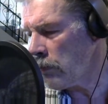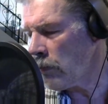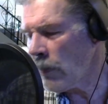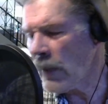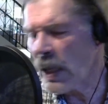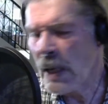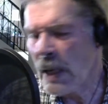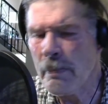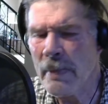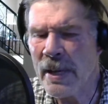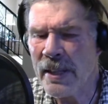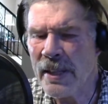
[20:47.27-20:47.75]

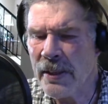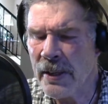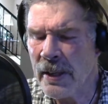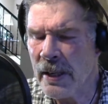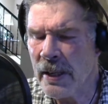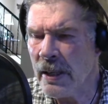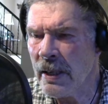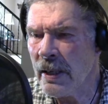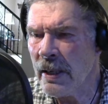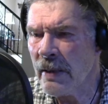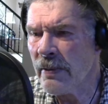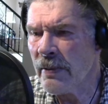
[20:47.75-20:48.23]

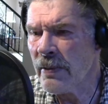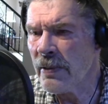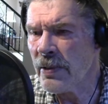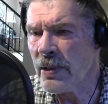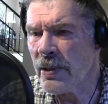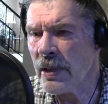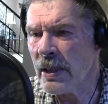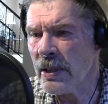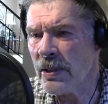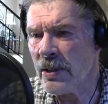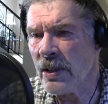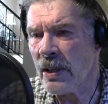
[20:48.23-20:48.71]
methane,
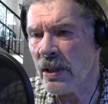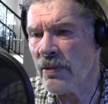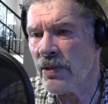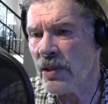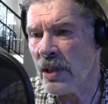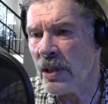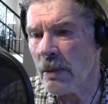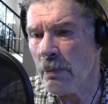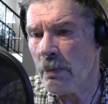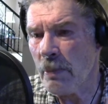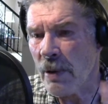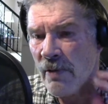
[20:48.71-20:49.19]
as I've
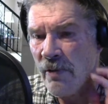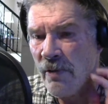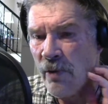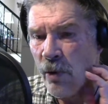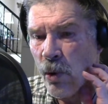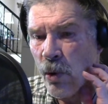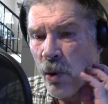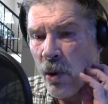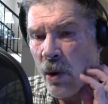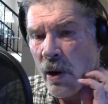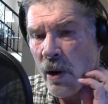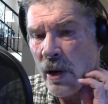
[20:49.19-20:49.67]
said
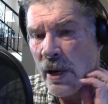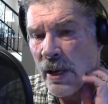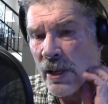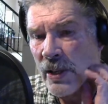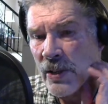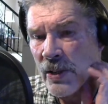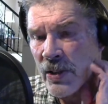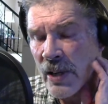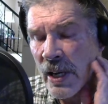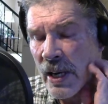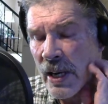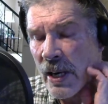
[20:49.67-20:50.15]
before,
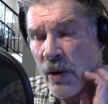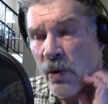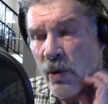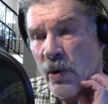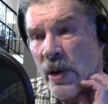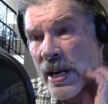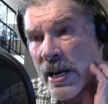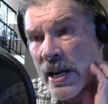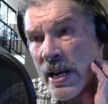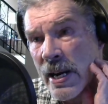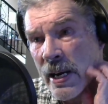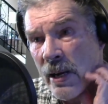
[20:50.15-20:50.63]
is a
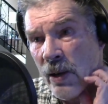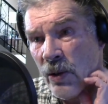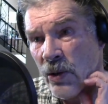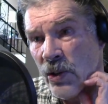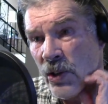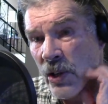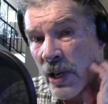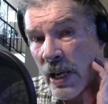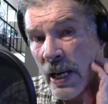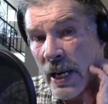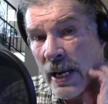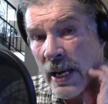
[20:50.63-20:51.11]
greenhouse
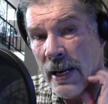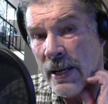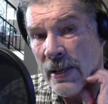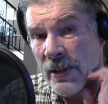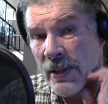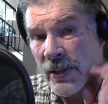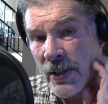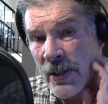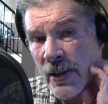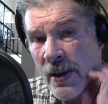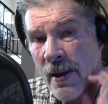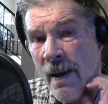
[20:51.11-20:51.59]

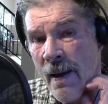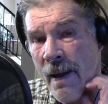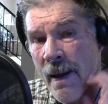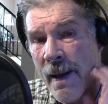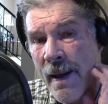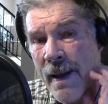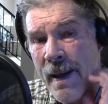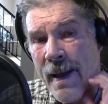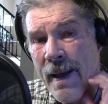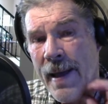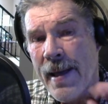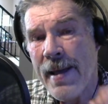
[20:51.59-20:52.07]
gas,
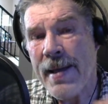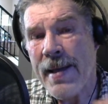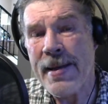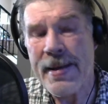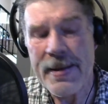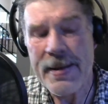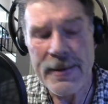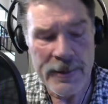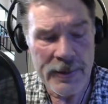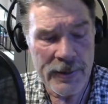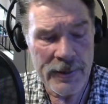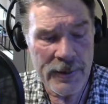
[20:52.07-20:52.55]

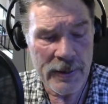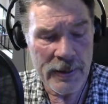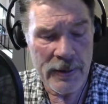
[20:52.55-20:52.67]
and